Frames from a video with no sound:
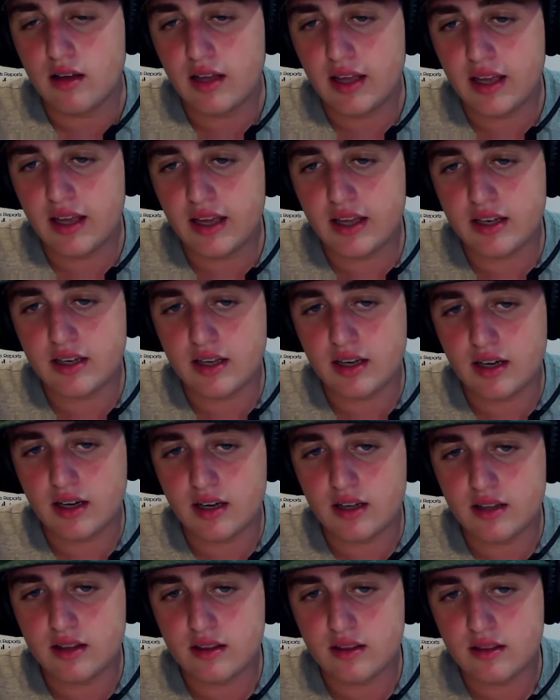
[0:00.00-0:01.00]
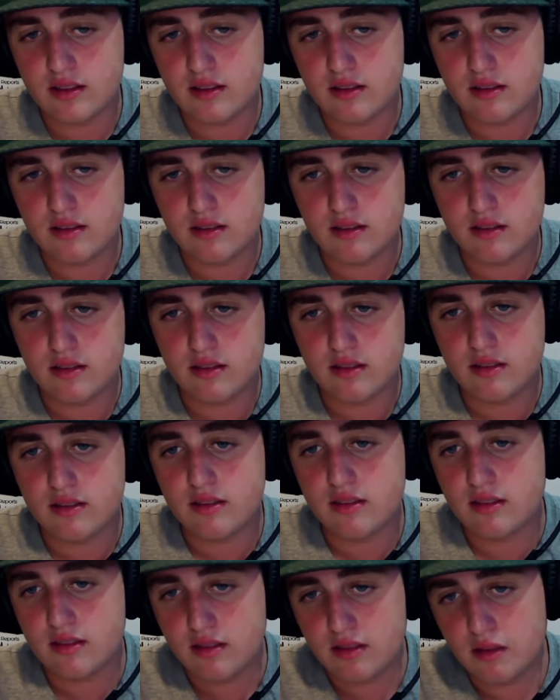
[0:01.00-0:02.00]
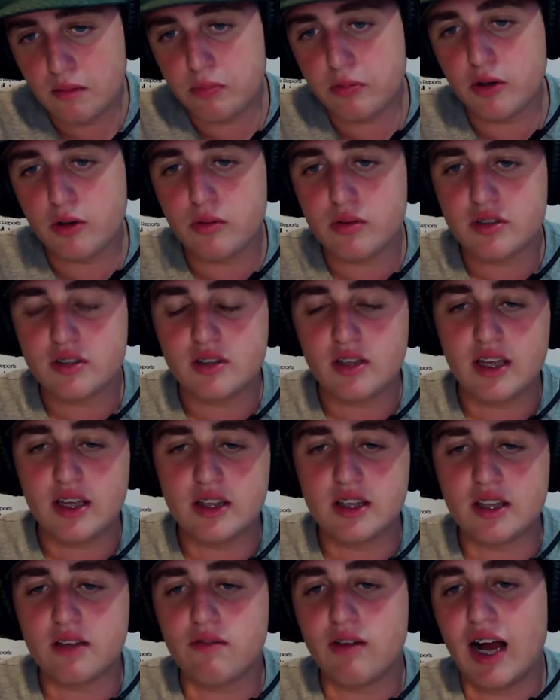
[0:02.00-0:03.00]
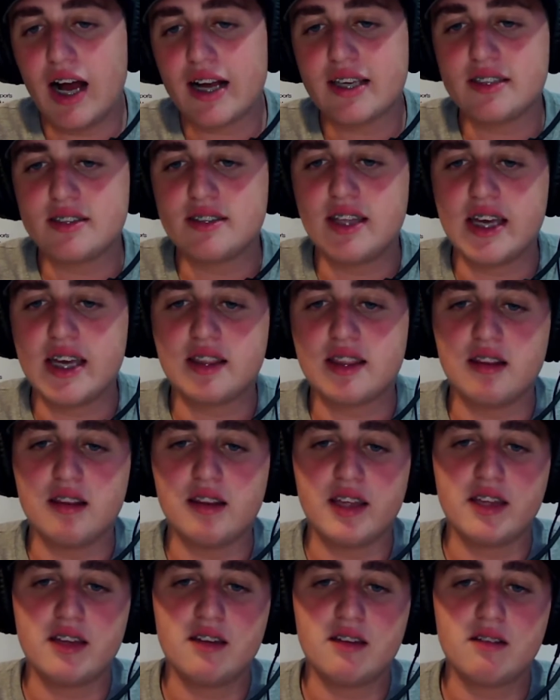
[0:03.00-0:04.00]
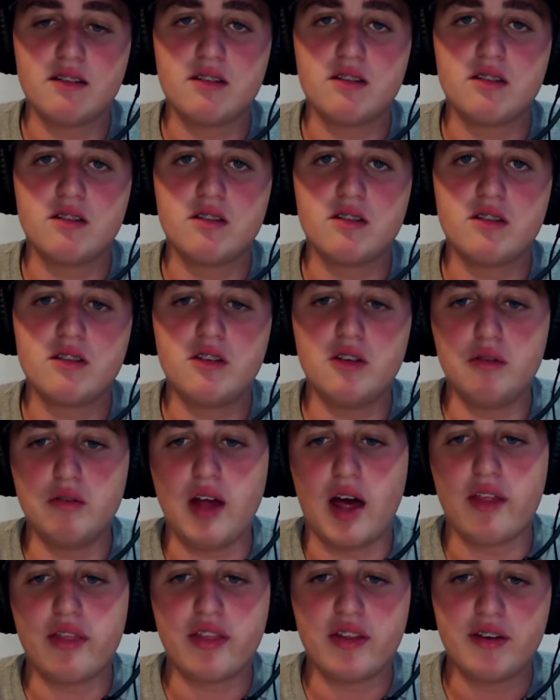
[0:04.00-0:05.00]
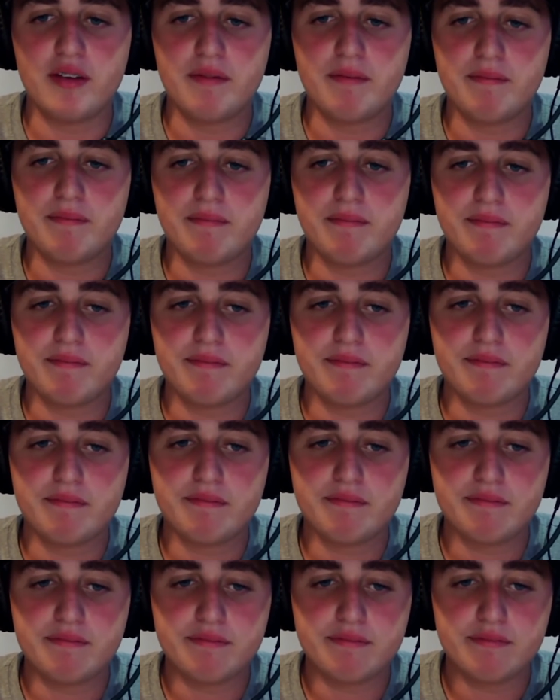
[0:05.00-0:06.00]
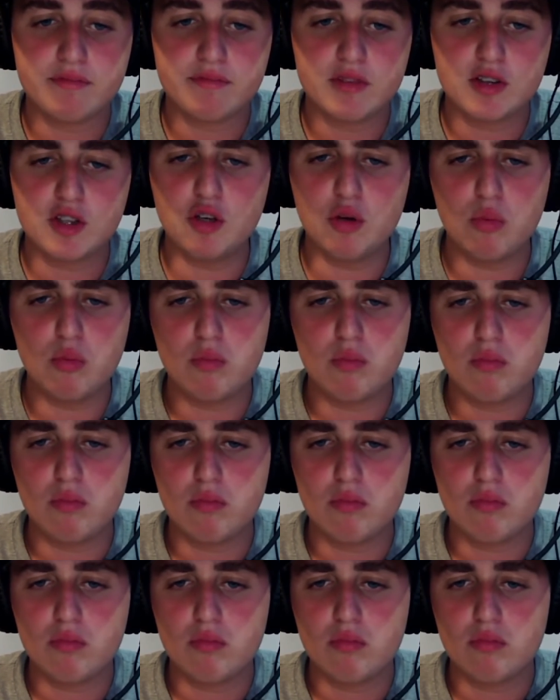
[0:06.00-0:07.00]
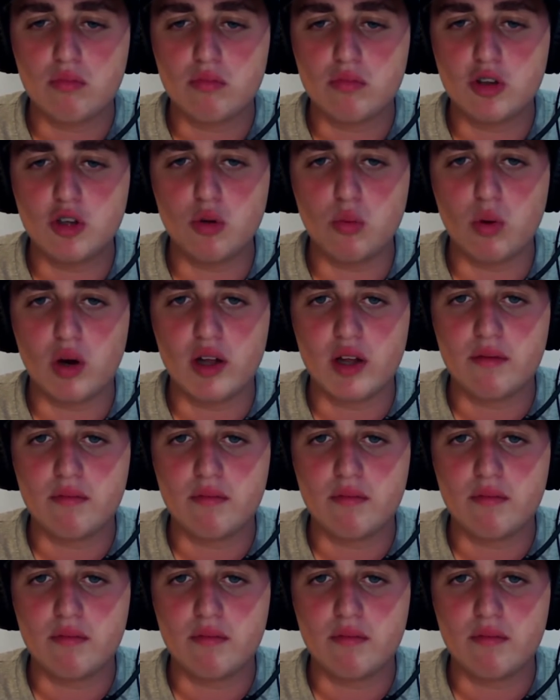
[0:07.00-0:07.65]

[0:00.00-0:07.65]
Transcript: And the Brewers and the Rockies take the lead. 2-0. 2-1.